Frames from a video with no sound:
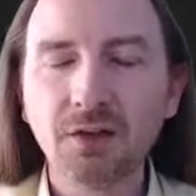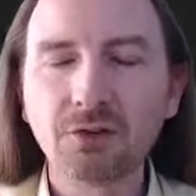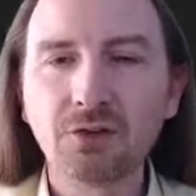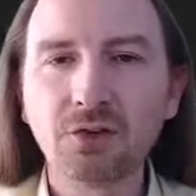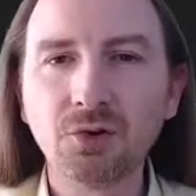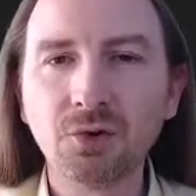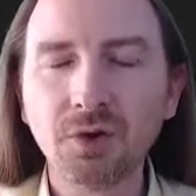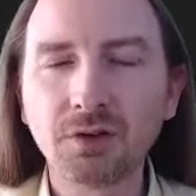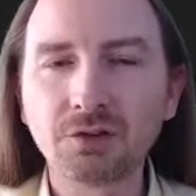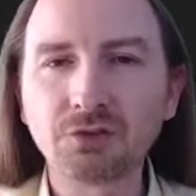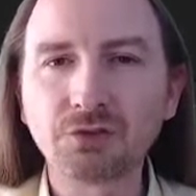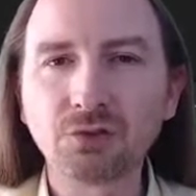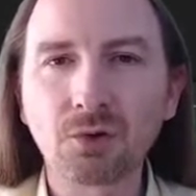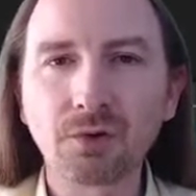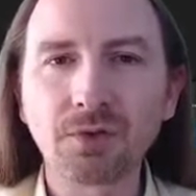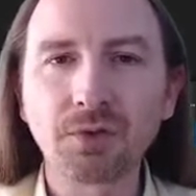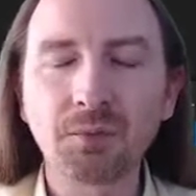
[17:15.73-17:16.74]
to
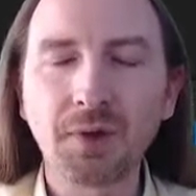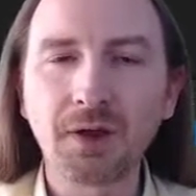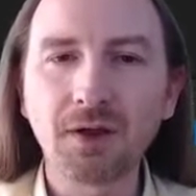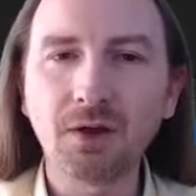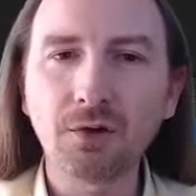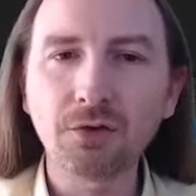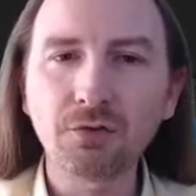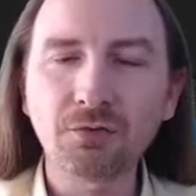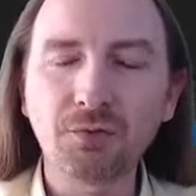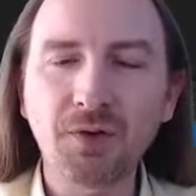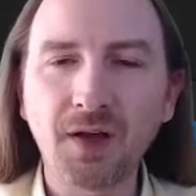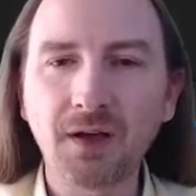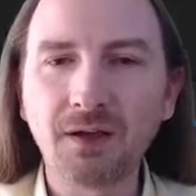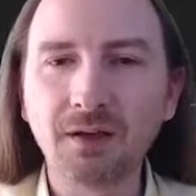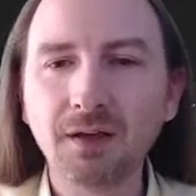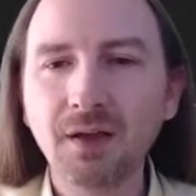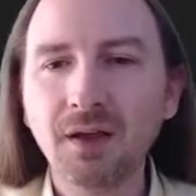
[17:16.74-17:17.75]
ensure that my host
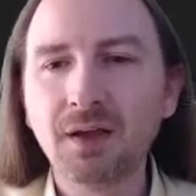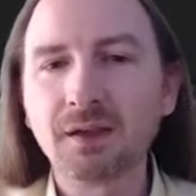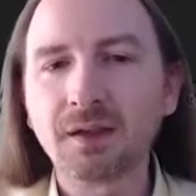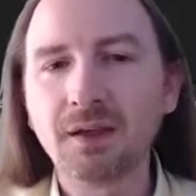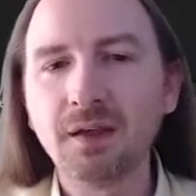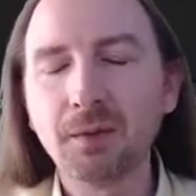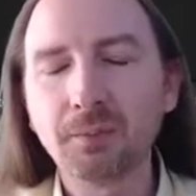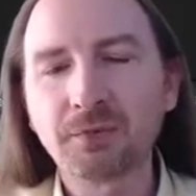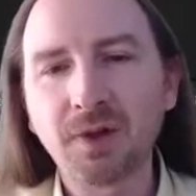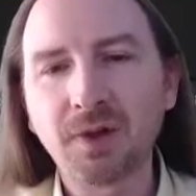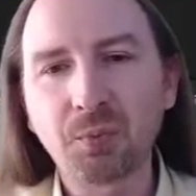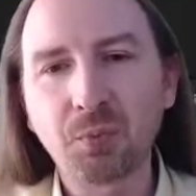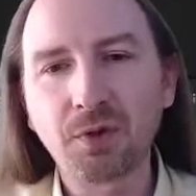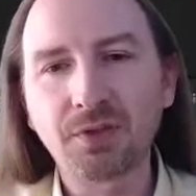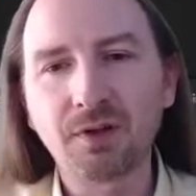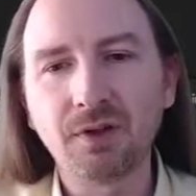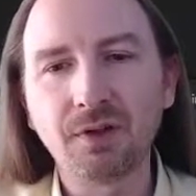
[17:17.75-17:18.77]
file keeps up
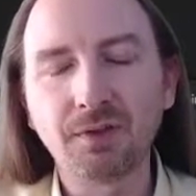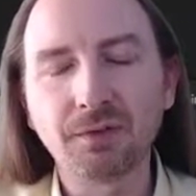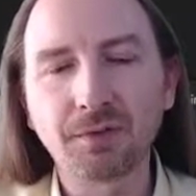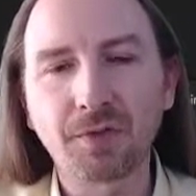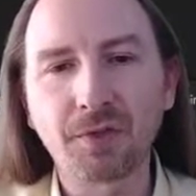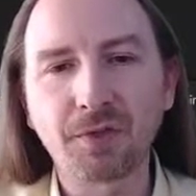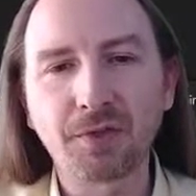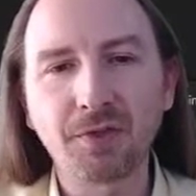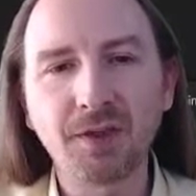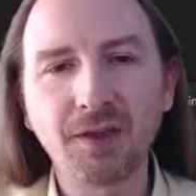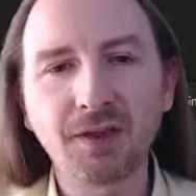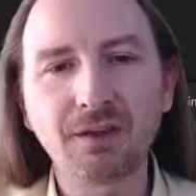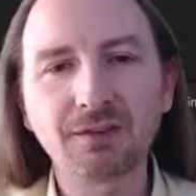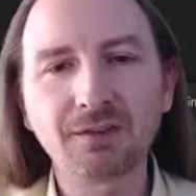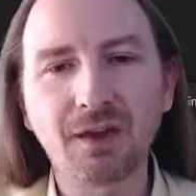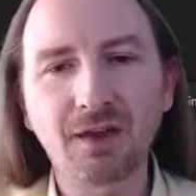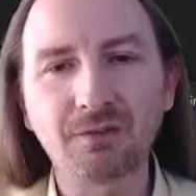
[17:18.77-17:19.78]
with all of the
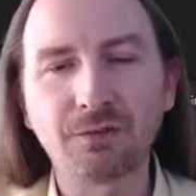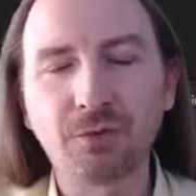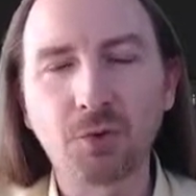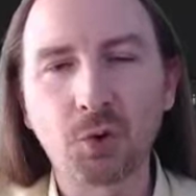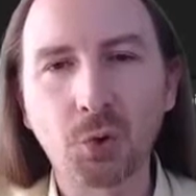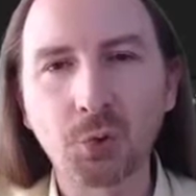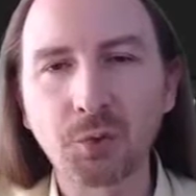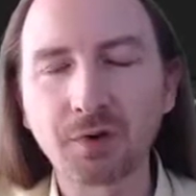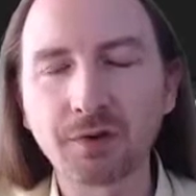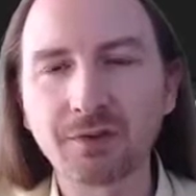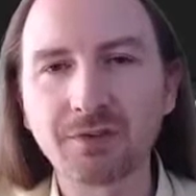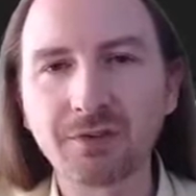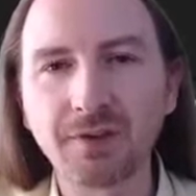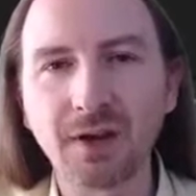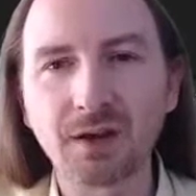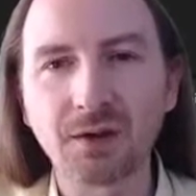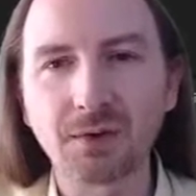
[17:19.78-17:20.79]
things and forwards
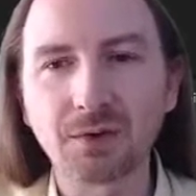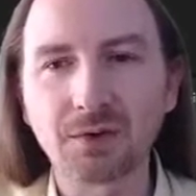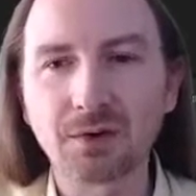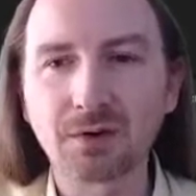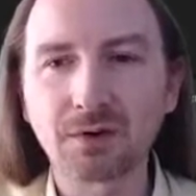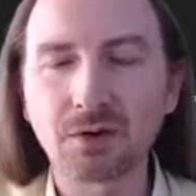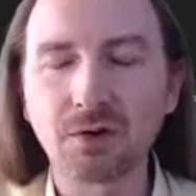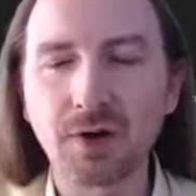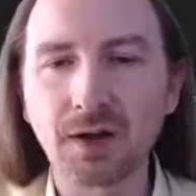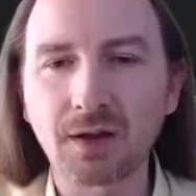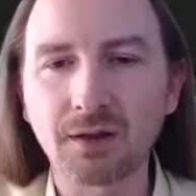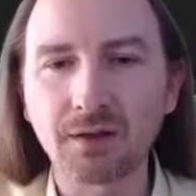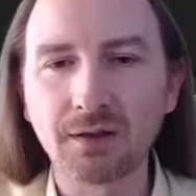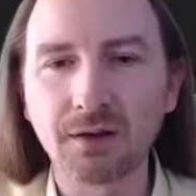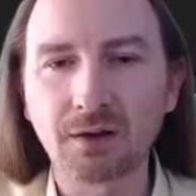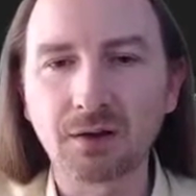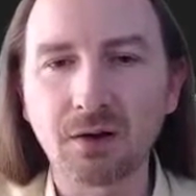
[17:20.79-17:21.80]
data
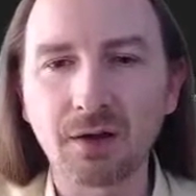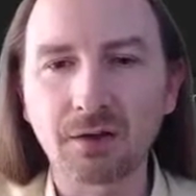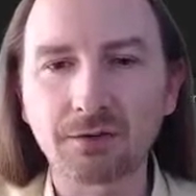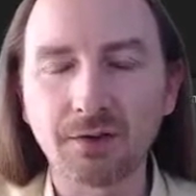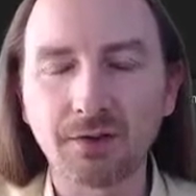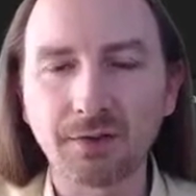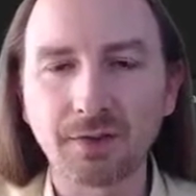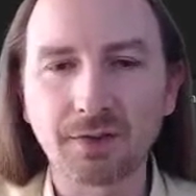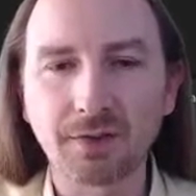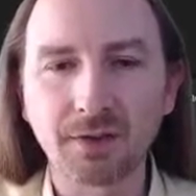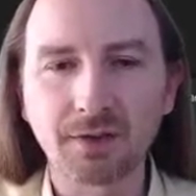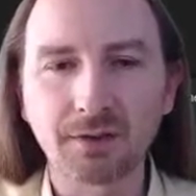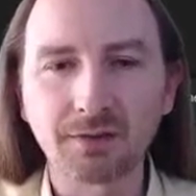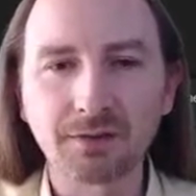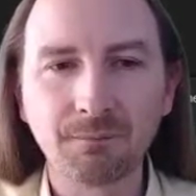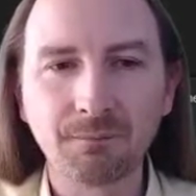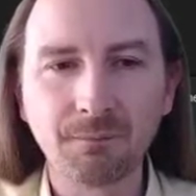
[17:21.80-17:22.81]
correctly across all the
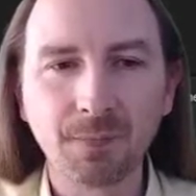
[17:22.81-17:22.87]
things.